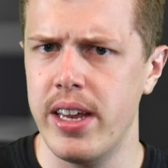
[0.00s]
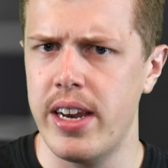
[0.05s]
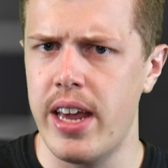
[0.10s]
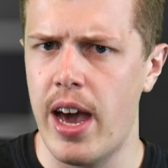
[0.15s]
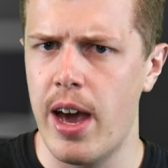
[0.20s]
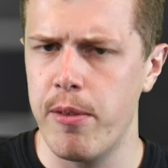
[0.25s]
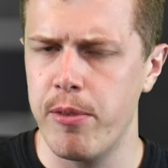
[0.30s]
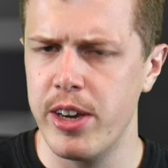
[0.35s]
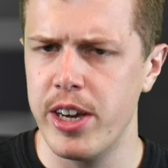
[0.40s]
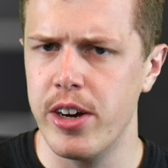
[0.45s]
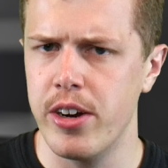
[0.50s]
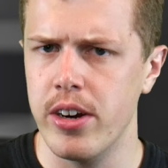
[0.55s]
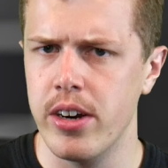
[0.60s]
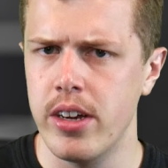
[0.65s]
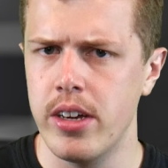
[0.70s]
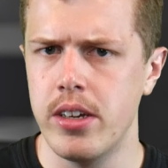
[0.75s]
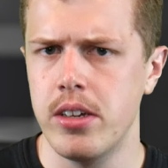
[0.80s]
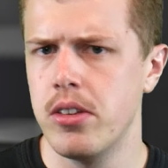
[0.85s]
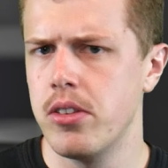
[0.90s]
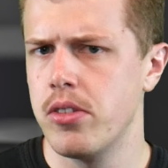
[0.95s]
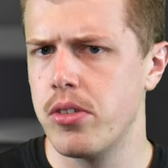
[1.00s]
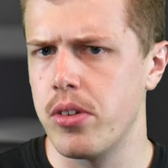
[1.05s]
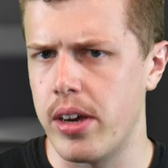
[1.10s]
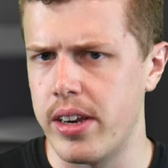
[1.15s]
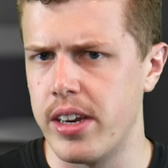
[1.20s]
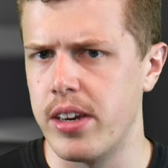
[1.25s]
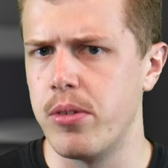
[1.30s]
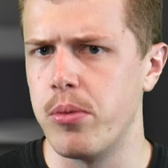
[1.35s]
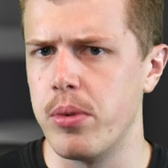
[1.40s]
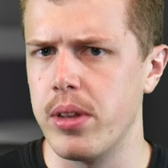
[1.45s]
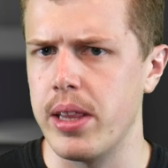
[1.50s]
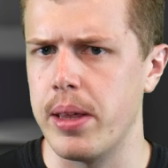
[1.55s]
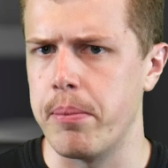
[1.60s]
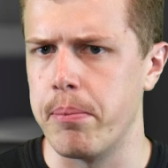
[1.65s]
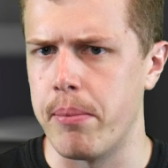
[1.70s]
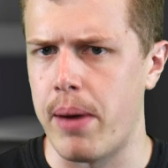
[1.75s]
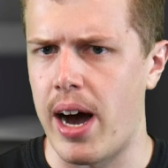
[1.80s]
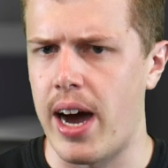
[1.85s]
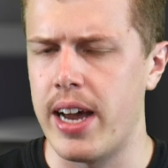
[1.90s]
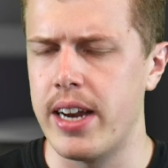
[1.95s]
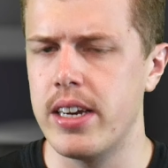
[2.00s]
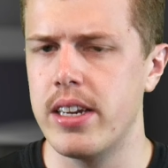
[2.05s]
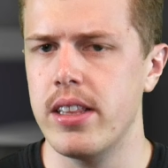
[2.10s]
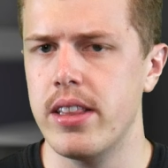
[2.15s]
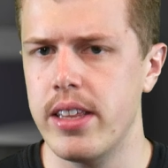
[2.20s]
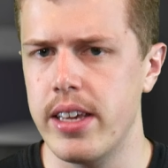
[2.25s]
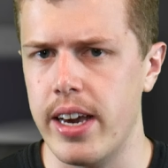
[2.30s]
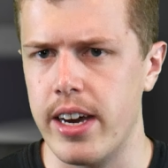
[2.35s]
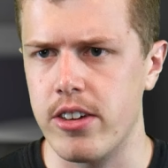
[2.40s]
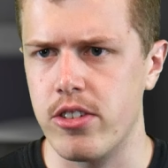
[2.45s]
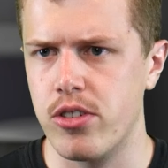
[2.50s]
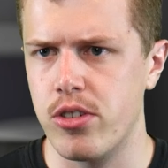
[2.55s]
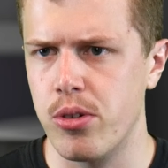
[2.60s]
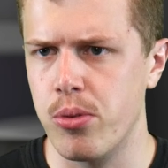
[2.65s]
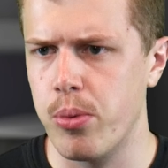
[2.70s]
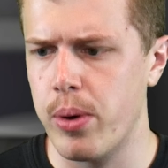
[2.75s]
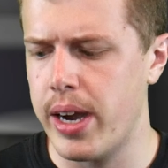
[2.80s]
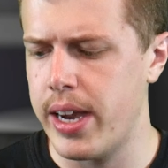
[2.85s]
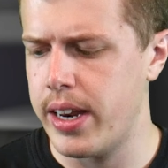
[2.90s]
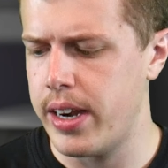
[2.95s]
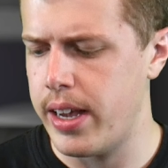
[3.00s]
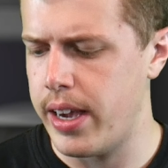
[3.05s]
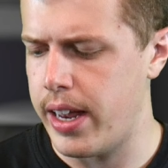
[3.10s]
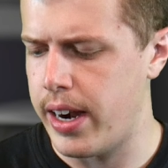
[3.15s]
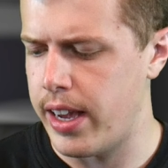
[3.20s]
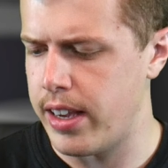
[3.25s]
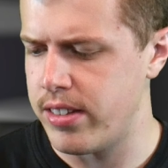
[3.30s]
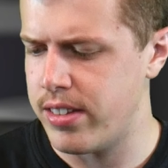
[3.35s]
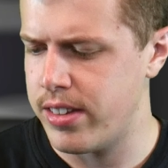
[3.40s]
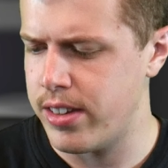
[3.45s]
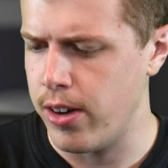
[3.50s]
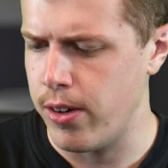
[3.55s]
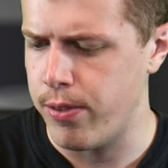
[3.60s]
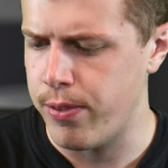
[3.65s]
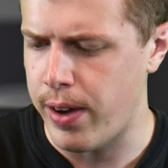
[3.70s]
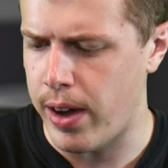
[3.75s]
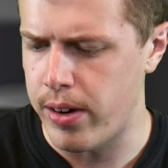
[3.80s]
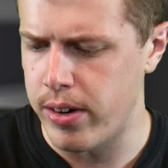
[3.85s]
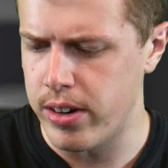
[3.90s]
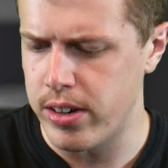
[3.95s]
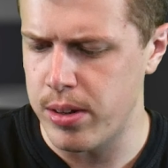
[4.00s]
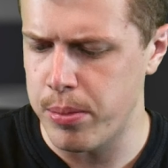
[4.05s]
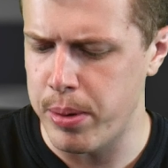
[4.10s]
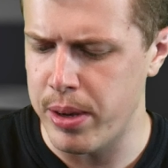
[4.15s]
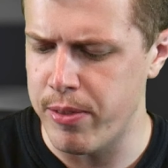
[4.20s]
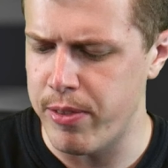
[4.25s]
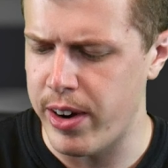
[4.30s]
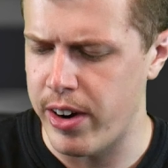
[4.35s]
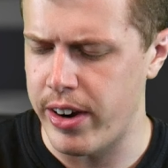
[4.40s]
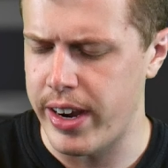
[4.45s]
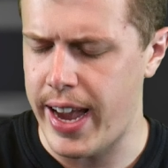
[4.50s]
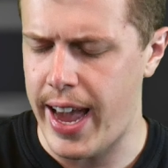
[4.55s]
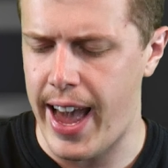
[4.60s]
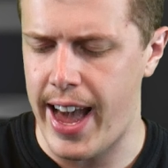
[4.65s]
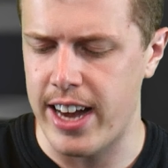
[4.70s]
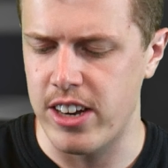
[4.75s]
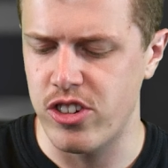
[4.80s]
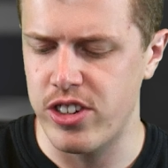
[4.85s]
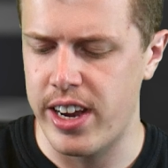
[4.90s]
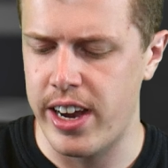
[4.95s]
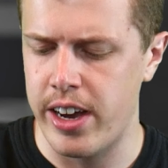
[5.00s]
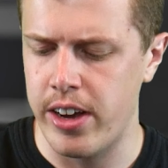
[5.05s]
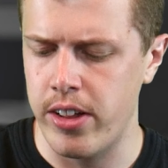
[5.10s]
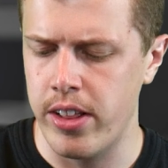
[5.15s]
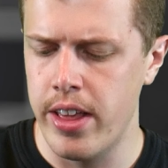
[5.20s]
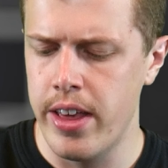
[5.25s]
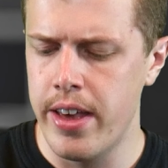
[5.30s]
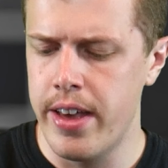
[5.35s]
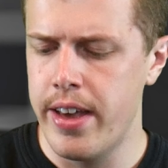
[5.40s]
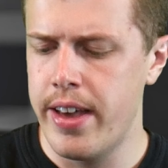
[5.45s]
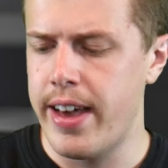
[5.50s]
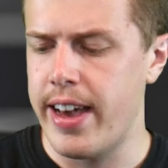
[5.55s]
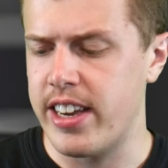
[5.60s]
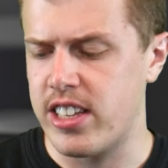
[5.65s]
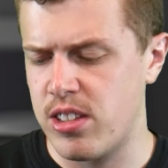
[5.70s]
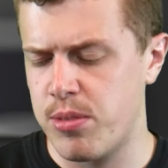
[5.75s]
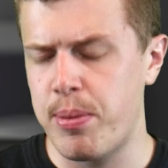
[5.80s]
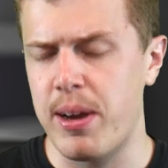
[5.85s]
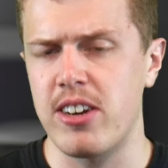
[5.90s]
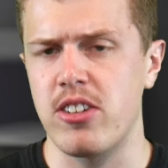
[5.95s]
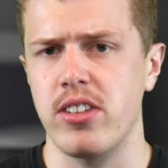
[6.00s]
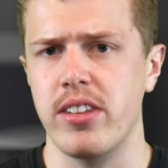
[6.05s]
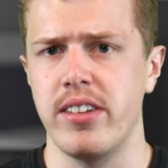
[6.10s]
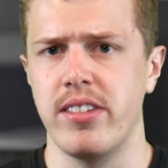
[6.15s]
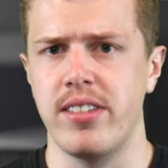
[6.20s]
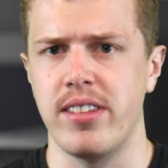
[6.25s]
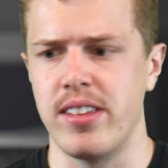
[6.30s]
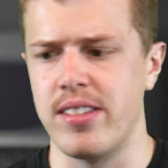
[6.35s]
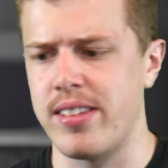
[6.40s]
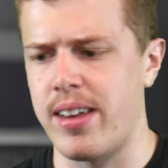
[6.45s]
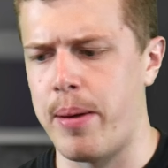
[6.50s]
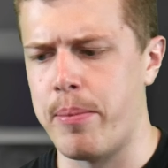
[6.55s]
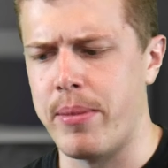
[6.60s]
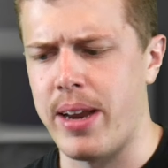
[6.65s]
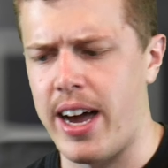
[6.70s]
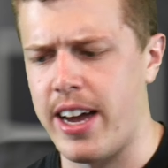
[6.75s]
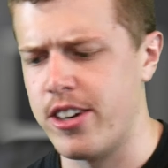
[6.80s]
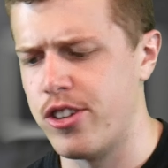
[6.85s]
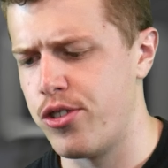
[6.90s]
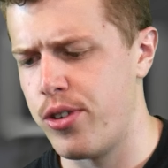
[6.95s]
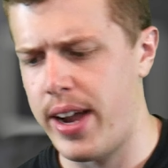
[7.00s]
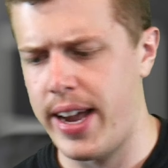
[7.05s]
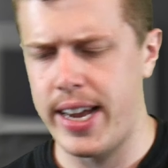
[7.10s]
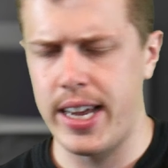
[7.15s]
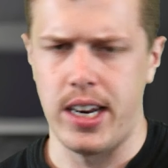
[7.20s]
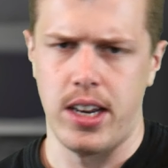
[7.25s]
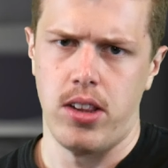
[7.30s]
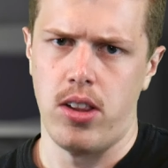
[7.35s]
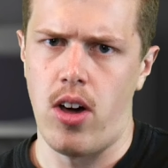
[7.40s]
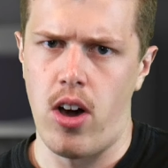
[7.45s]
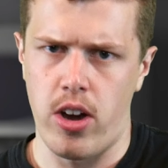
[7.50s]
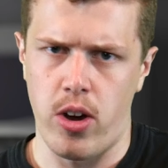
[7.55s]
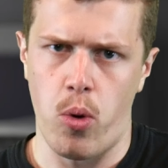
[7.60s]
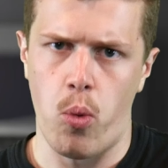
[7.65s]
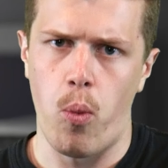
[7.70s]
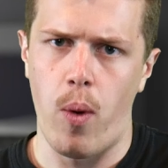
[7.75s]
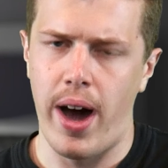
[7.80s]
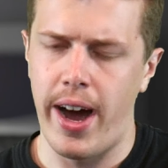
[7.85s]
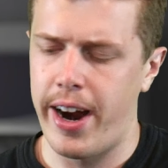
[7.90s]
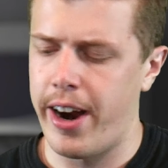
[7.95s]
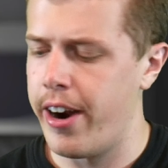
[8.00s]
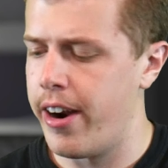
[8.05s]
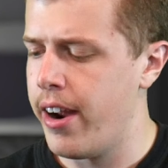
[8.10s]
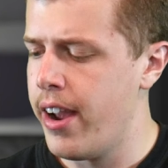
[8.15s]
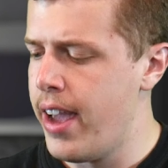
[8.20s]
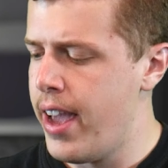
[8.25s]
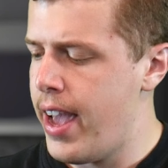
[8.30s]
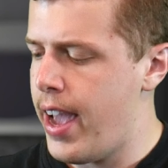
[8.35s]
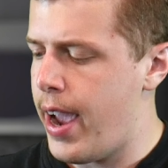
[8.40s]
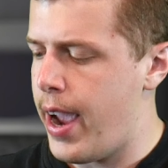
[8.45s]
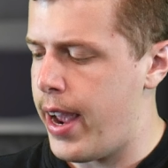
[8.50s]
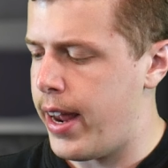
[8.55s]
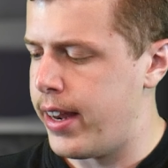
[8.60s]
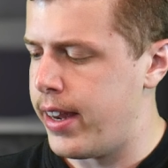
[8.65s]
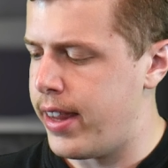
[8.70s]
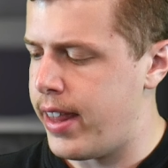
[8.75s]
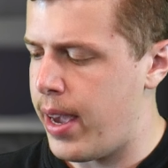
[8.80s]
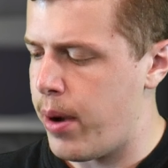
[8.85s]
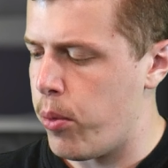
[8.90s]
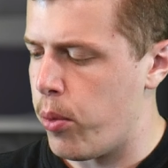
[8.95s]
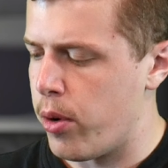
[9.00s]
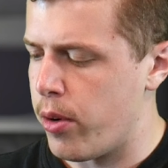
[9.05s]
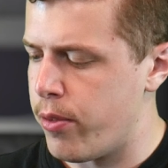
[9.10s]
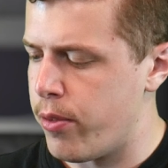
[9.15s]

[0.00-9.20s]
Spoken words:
heavier, so I didn't really mind the extra weight, and I still found it to be very agile, especially since I'm not dragging along a wire, and they were